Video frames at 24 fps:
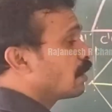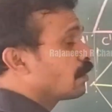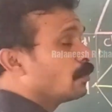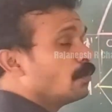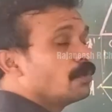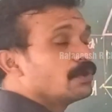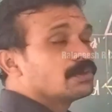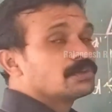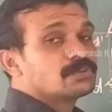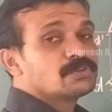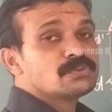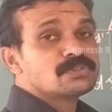we are
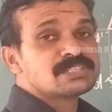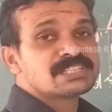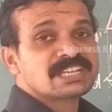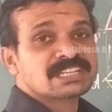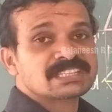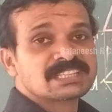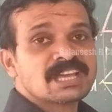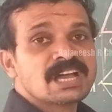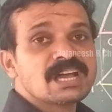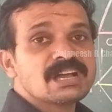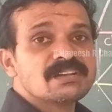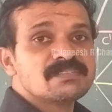going to
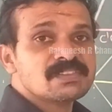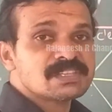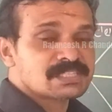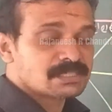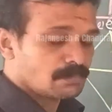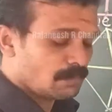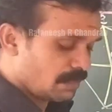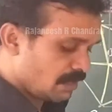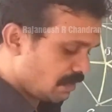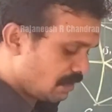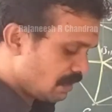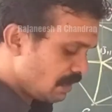check the
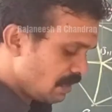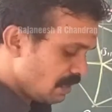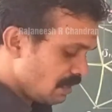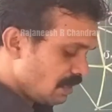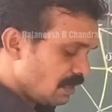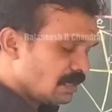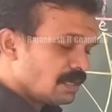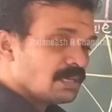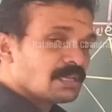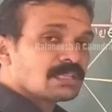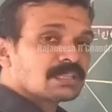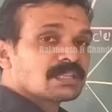visibility.
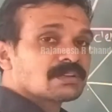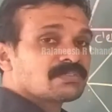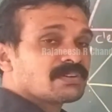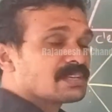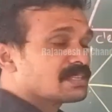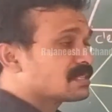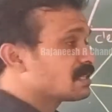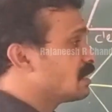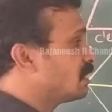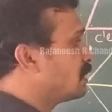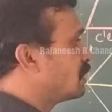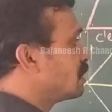The
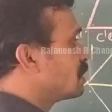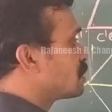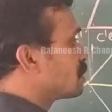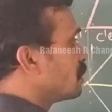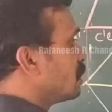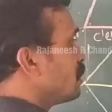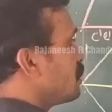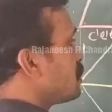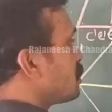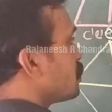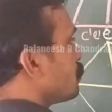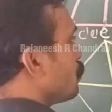first
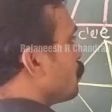condition is